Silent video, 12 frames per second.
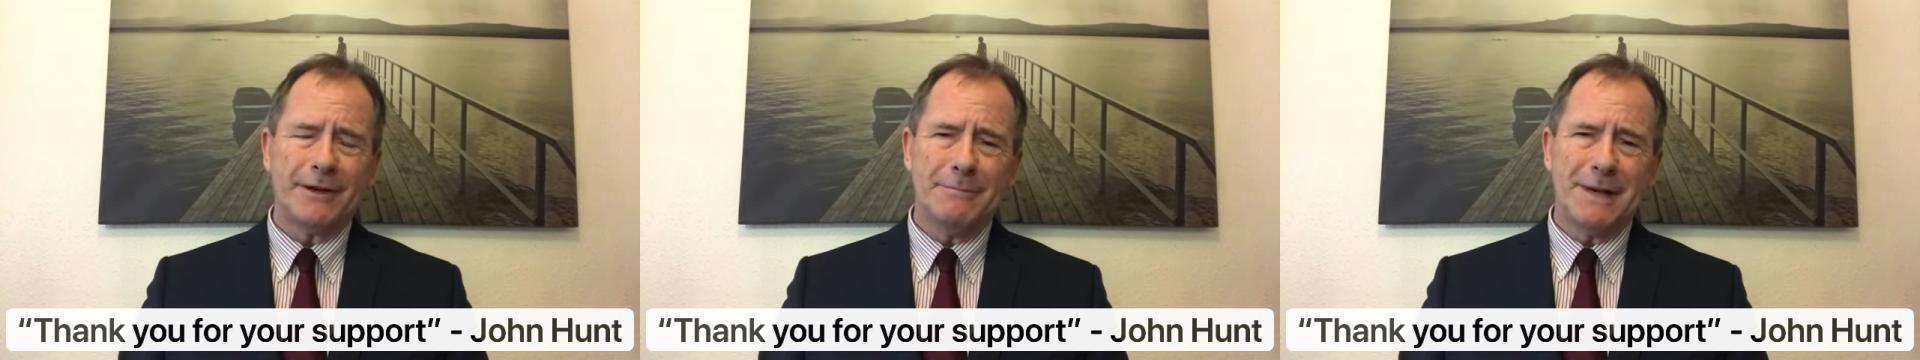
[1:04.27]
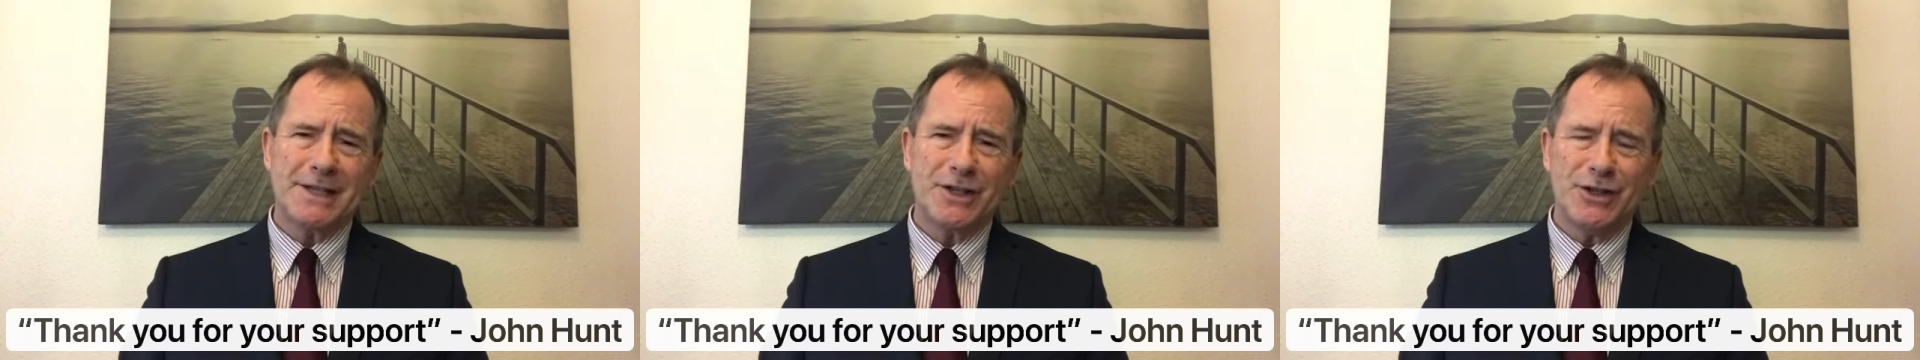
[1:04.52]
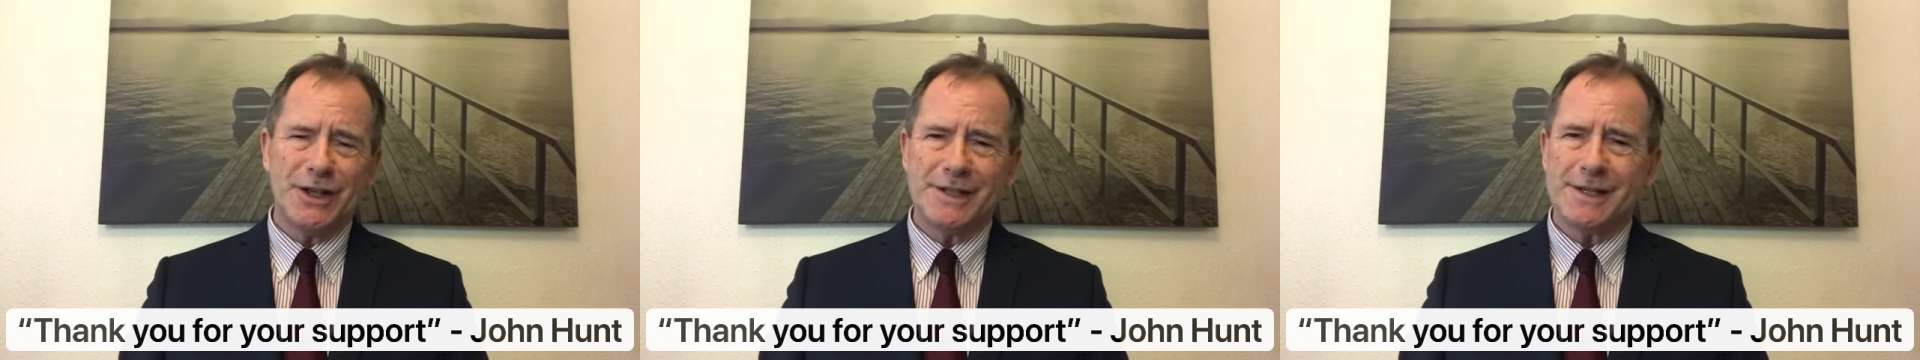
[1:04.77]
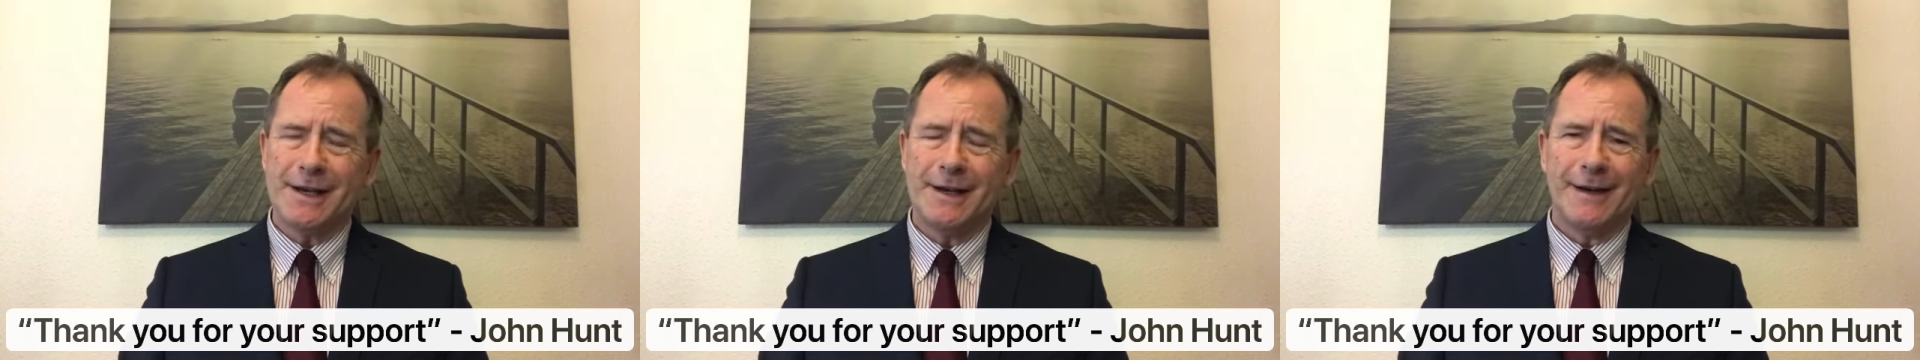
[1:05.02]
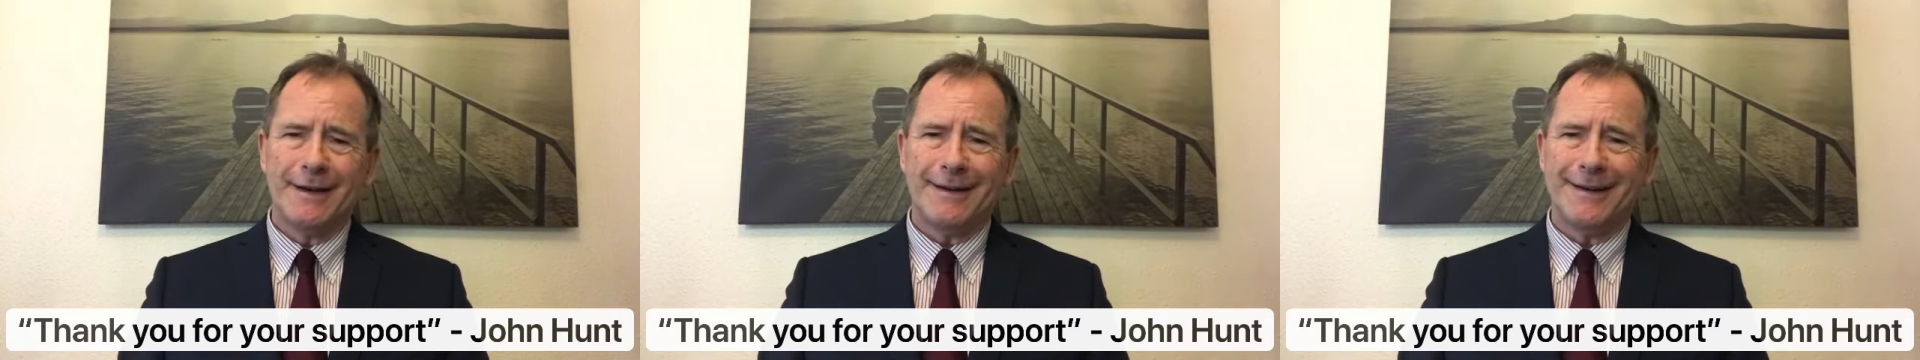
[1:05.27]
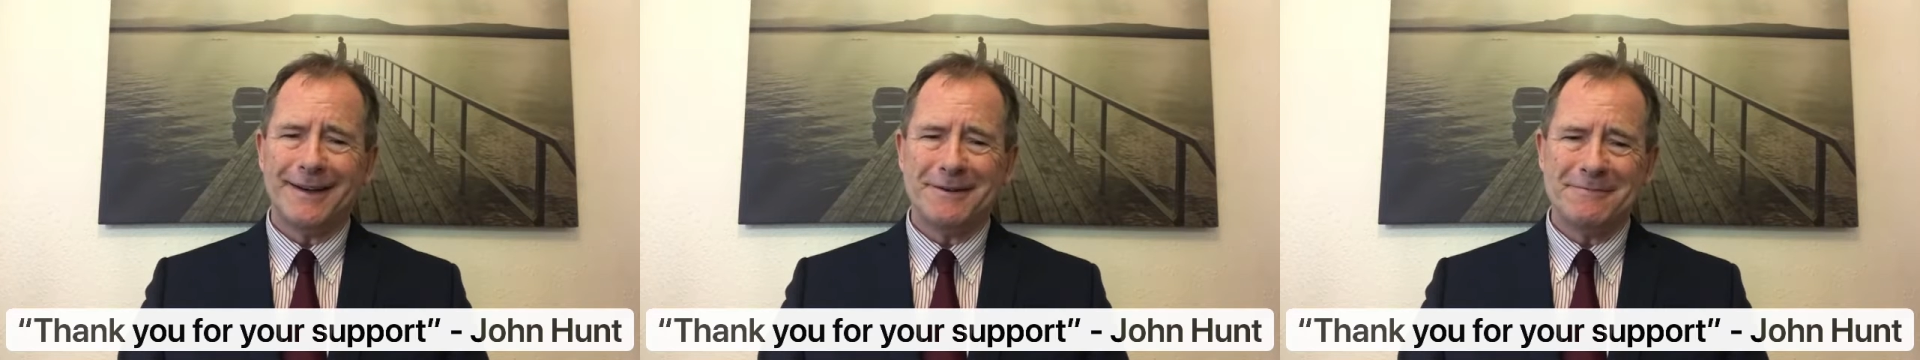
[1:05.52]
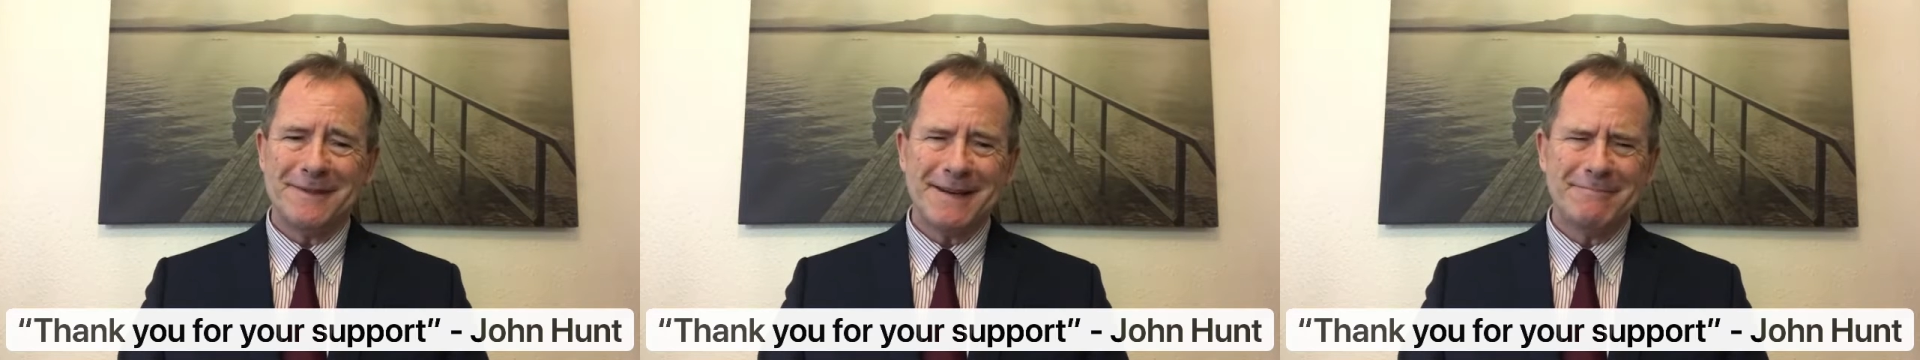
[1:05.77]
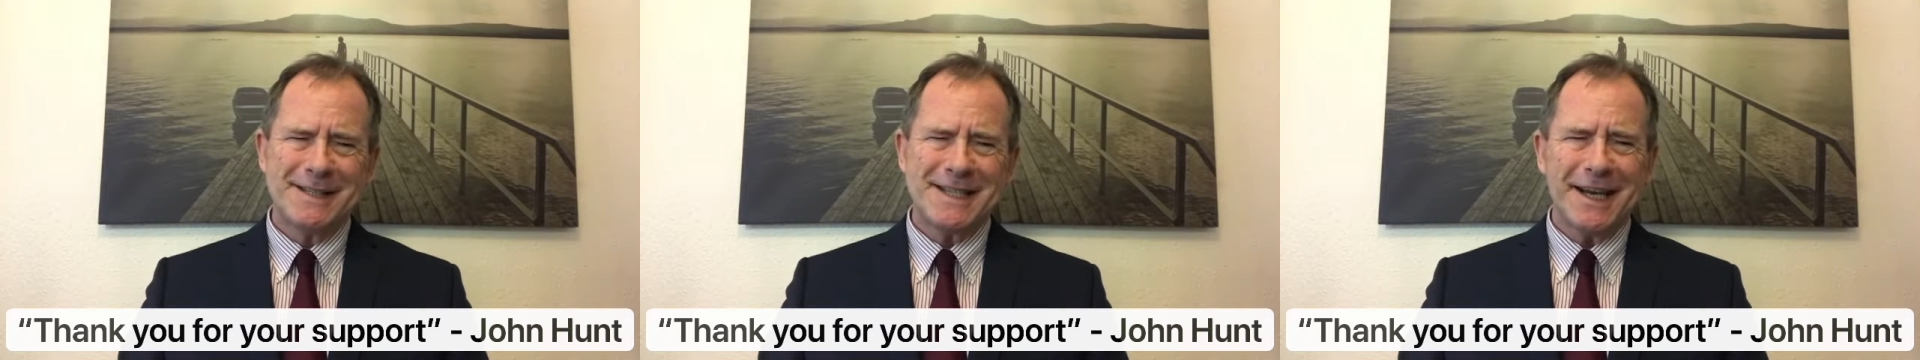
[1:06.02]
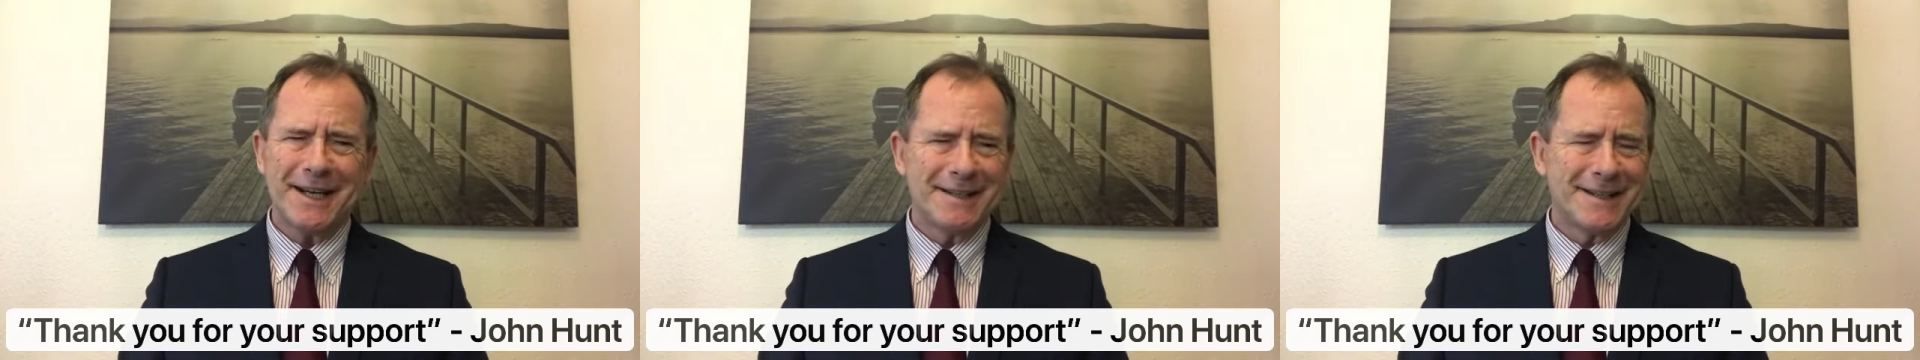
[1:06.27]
messages. In particular,